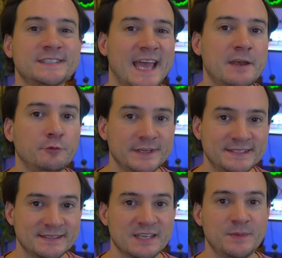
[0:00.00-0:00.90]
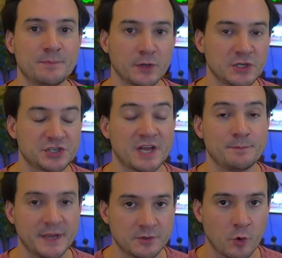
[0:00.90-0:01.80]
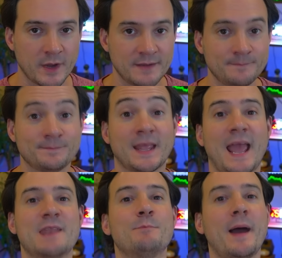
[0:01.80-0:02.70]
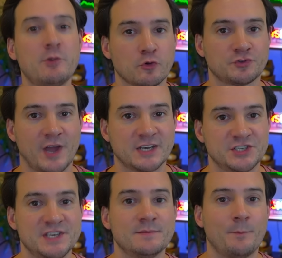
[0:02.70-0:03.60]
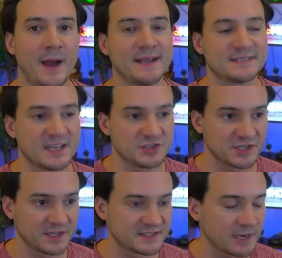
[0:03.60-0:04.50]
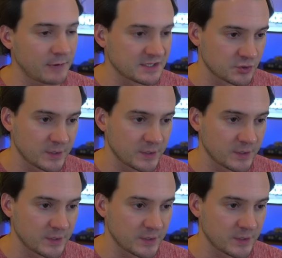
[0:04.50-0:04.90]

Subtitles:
10 reasons to be bullish on Bitcoin and MicroStrategy by extension. Let's get right to